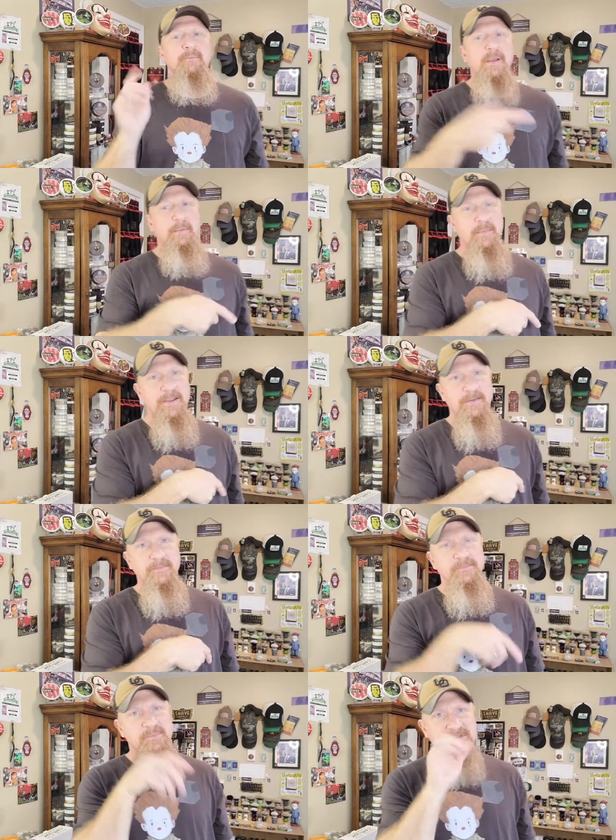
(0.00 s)
peppermint,
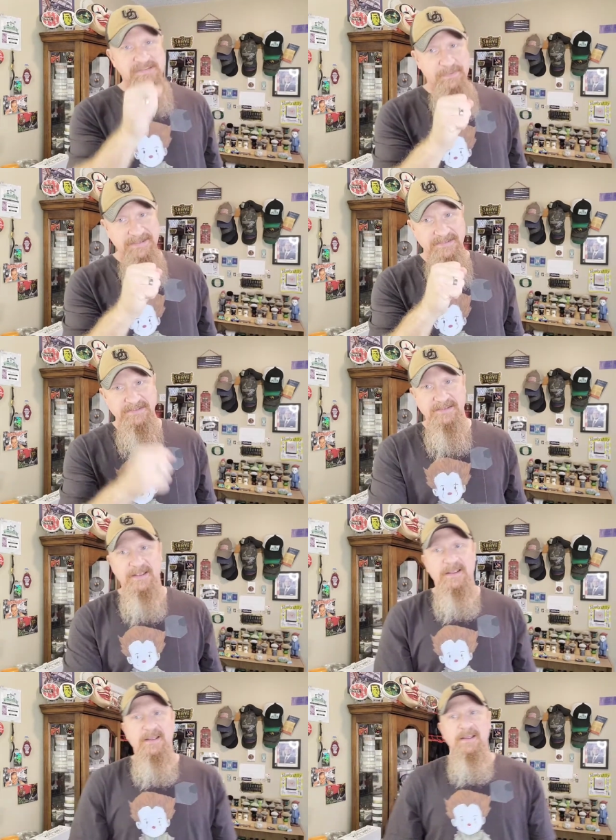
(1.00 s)
spices,
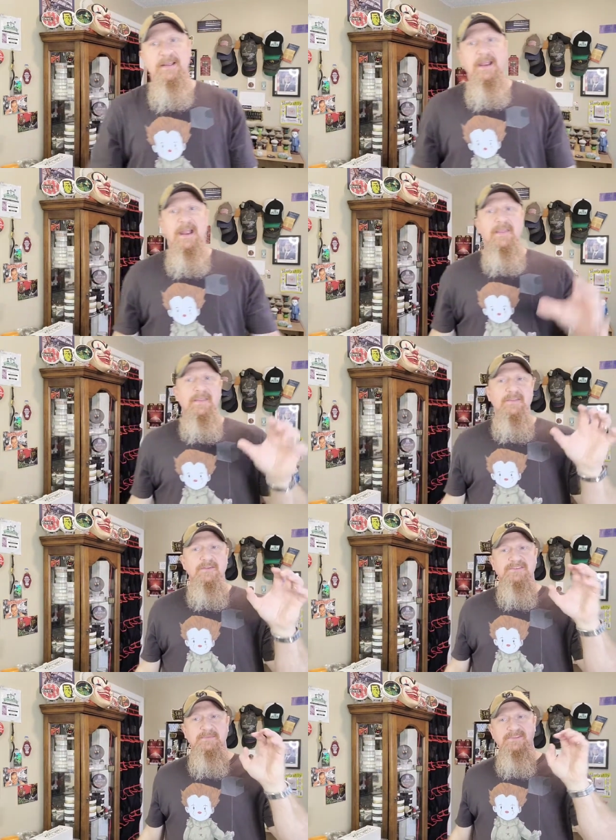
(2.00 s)
and then
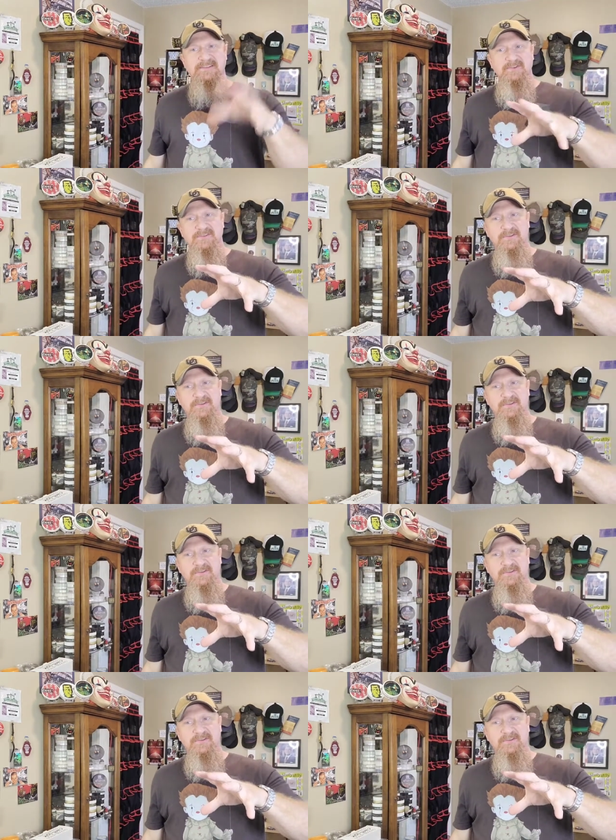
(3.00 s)
there's some citrus